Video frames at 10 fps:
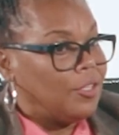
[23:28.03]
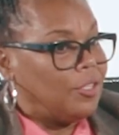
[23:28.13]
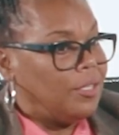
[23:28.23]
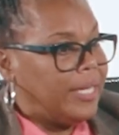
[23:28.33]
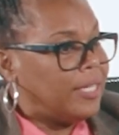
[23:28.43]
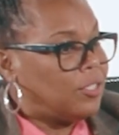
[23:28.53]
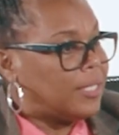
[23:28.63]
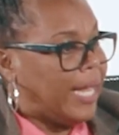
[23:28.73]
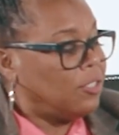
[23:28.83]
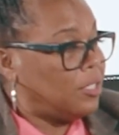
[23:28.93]
yes,
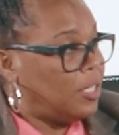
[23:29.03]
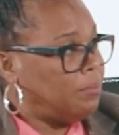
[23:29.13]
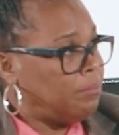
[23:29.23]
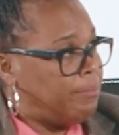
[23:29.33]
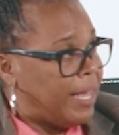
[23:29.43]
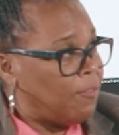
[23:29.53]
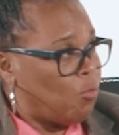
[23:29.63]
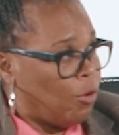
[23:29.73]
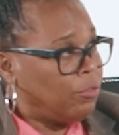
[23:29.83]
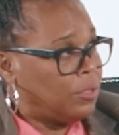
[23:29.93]
counseling may have
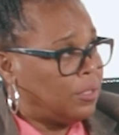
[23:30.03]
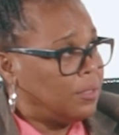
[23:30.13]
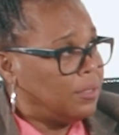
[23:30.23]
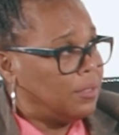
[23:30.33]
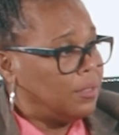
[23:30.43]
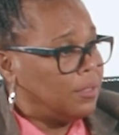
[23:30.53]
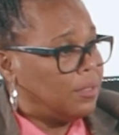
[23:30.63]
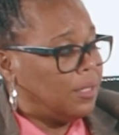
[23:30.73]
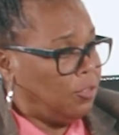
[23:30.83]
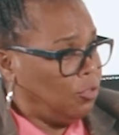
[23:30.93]
worked
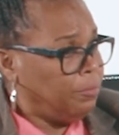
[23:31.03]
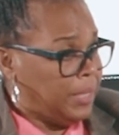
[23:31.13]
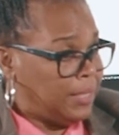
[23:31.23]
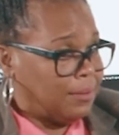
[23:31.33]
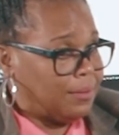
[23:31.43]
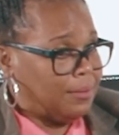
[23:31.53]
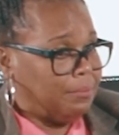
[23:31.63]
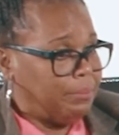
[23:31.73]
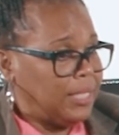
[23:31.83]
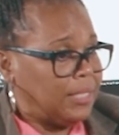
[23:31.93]
a little bit,
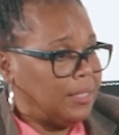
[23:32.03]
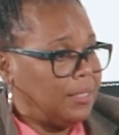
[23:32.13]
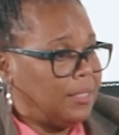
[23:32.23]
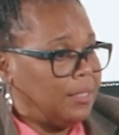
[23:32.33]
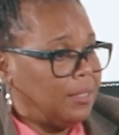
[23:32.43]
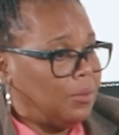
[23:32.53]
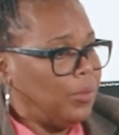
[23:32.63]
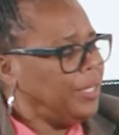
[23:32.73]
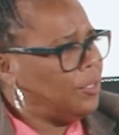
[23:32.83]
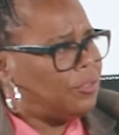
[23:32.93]
but
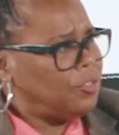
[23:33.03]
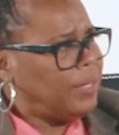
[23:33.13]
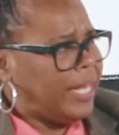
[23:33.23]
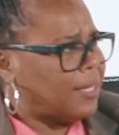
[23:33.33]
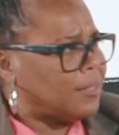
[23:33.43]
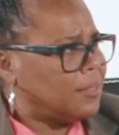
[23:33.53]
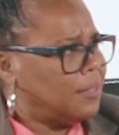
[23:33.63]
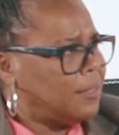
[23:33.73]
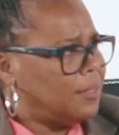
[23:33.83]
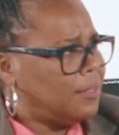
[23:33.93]
what are you going to do
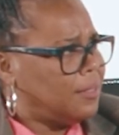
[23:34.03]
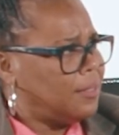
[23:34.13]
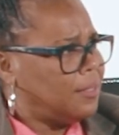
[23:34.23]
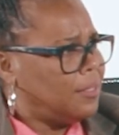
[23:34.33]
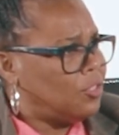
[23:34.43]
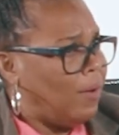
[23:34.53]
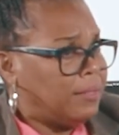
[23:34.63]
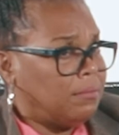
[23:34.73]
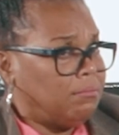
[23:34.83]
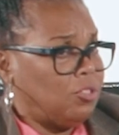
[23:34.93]
next? So
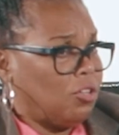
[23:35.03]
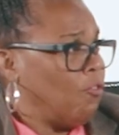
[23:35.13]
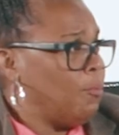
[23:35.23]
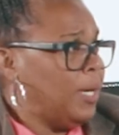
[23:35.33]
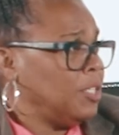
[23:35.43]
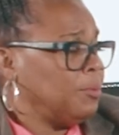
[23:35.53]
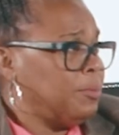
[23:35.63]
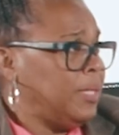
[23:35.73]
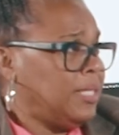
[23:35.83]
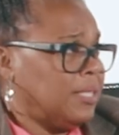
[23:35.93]
I took over my
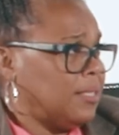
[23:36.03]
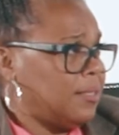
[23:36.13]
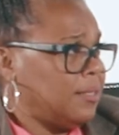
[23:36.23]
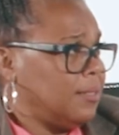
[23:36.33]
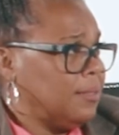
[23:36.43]
husband's business.